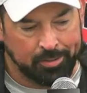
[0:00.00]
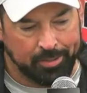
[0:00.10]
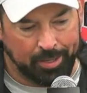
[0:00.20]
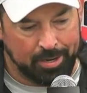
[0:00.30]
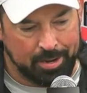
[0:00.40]

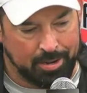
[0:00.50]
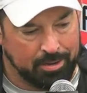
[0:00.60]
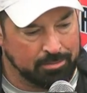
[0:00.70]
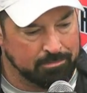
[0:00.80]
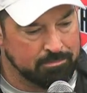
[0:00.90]
and
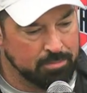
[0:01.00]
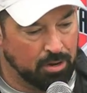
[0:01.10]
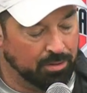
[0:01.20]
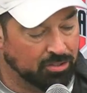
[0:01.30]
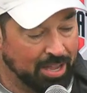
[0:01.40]
you
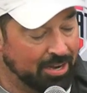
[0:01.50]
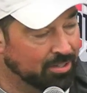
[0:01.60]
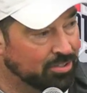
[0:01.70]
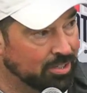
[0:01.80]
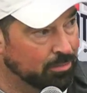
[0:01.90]
know, excited to
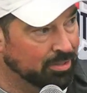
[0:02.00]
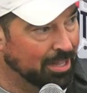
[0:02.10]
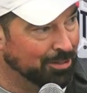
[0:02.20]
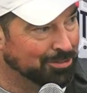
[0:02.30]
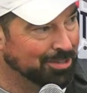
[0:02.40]
see what
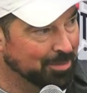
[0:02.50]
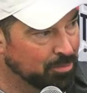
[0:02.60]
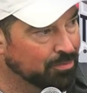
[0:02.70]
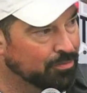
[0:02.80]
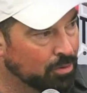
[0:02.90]
that looks like
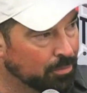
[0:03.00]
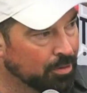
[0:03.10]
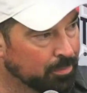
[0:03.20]
moving forward.